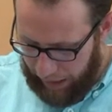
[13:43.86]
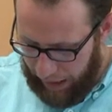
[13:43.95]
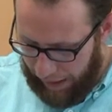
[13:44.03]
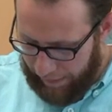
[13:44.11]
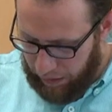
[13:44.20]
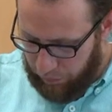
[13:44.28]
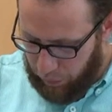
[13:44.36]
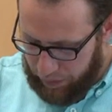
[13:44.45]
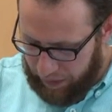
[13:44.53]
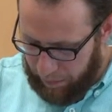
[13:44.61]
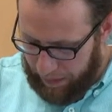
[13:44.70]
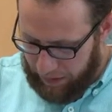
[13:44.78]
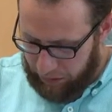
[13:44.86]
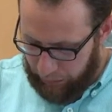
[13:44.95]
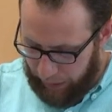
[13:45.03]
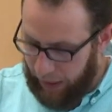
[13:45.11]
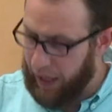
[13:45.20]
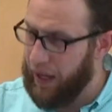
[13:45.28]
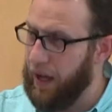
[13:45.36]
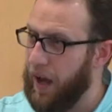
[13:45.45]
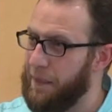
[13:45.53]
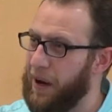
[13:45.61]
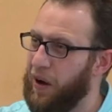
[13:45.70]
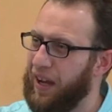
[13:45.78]
And then of course he makes dua
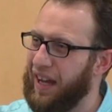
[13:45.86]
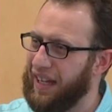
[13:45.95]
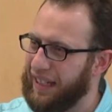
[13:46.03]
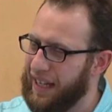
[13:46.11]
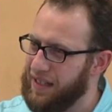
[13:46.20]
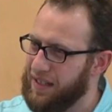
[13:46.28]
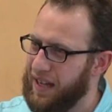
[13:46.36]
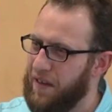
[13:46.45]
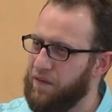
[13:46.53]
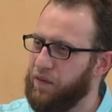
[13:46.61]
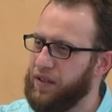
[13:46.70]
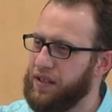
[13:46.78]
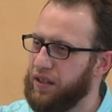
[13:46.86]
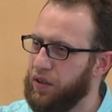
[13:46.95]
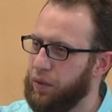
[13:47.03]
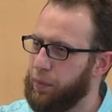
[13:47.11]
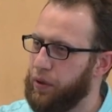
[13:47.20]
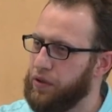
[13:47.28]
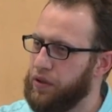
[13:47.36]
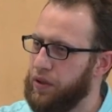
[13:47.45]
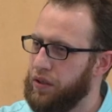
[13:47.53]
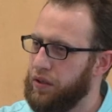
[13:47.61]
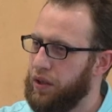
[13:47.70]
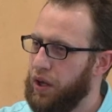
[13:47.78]
against every single
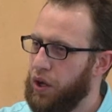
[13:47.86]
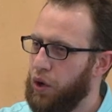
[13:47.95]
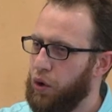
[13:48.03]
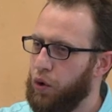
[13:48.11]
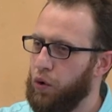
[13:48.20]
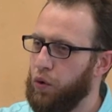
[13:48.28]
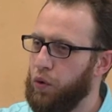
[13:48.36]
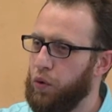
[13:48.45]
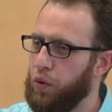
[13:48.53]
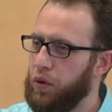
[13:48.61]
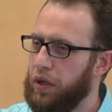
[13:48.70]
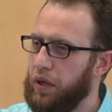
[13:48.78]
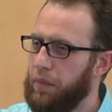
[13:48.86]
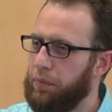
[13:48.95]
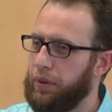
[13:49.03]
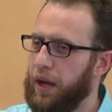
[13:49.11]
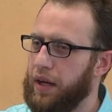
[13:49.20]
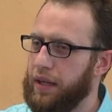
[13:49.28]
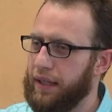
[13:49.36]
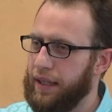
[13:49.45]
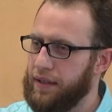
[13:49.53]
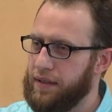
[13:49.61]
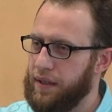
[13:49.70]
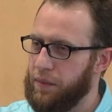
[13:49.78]
person who plotted
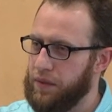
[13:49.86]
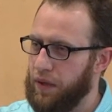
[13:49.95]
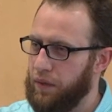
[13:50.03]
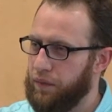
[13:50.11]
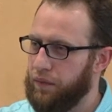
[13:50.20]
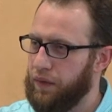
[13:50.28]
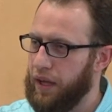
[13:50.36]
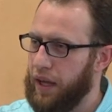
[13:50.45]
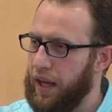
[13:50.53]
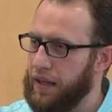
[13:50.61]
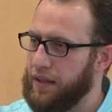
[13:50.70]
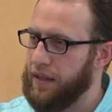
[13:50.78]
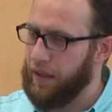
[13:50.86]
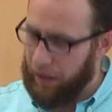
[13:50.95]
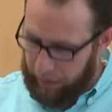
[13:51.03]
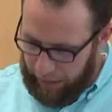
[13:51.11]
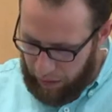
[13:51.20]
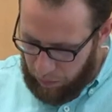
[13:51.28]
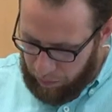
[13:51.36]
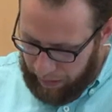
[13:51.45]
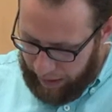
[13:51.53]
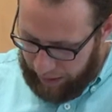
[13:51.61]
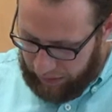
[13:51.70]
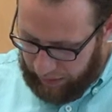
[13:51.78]
against himself. And he says,
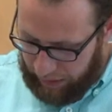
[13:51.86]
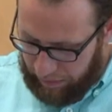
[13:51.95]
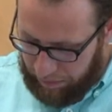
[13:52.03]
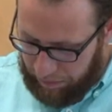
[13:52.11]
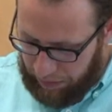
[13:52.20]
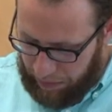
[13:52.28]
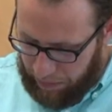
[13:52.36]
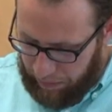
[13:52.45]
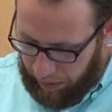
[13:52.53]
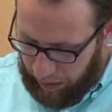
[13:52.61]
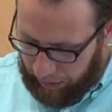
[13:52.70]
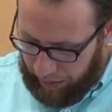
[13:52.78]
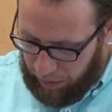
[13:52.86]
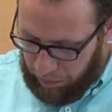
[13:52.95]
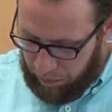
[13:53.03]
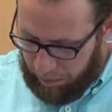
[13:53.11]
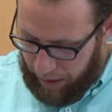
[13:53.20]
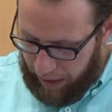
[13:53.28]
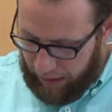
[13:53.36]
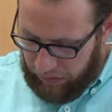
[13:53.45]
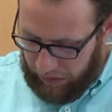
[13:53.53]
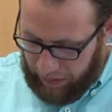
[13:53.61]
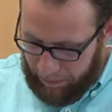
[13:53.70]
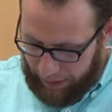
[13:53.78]
Allahumma ahsihim
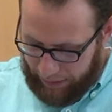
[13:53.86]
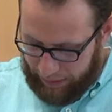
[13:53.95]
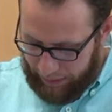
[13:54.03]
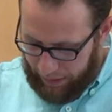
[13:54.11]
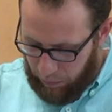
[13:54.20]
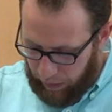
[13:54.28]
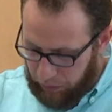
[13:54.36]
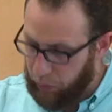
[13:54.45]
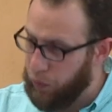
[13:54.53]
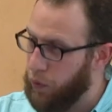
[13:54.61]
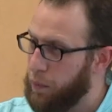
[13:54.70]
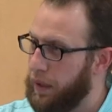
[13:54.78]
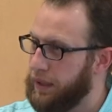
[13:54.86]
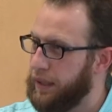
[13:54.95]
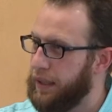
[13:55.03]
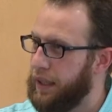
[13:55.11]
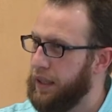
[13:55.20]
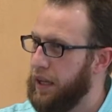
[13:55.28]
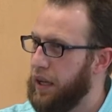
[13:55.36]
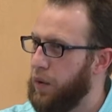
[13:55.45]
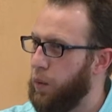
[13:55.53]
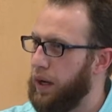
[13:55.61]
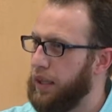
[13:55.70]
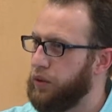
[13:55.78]
adada waqtulhum badada
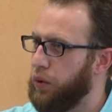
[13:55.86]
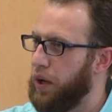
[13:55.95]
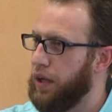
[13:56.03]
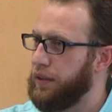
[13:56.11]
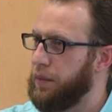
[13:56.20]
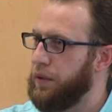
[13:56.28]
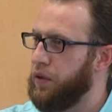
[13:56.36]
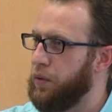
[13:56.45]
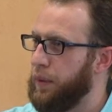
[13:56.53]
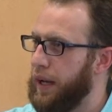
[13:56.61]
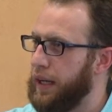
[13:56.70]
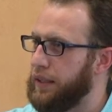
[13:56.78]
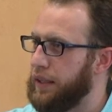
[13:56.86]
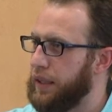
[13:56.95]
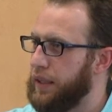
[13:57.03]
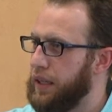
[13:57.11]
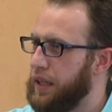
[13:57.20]
wa la tughadir minhum ahada.